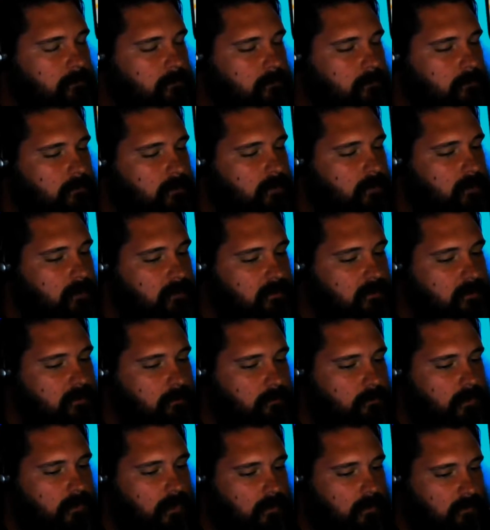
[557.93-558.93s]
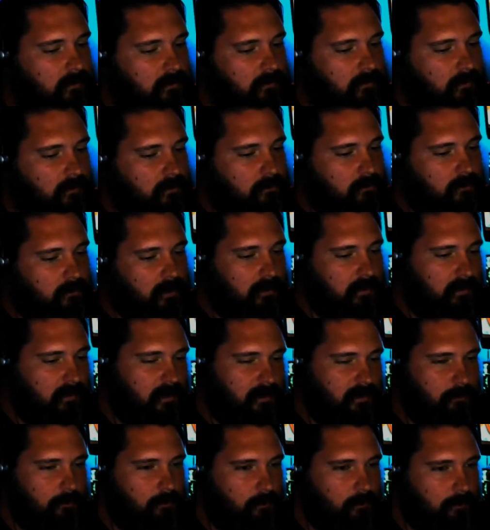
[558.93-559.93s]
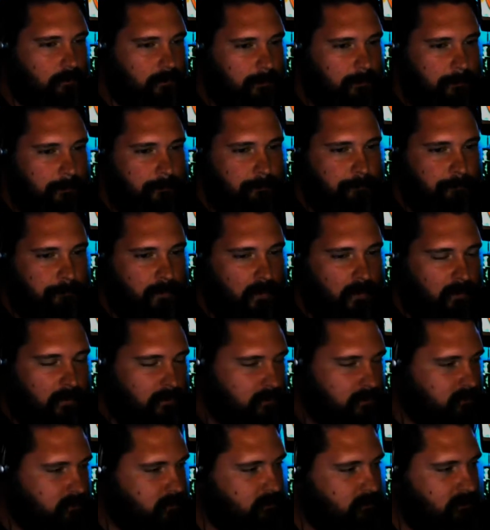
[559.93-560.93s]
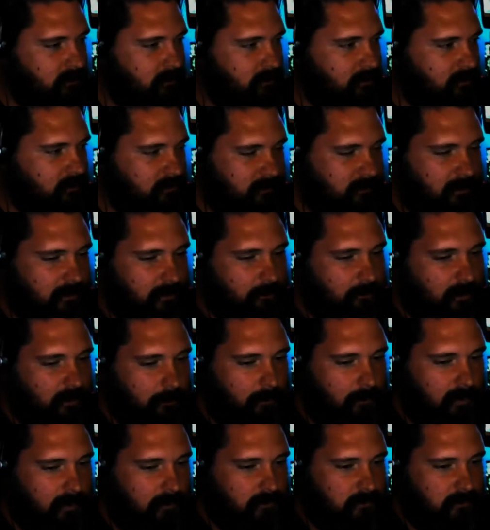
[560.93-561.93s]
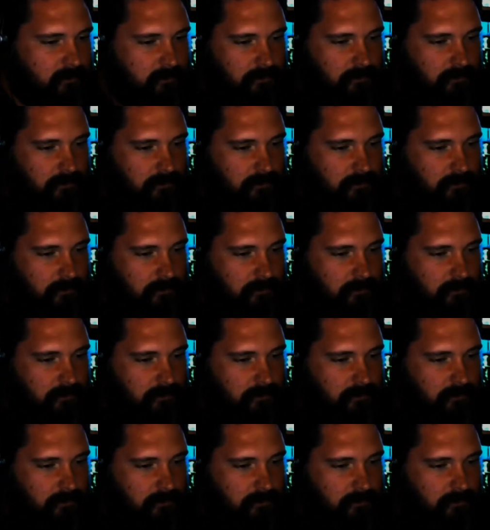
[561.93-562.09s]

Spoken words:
numlock on my keyboard. So I thought this has got to be a BIOS issue.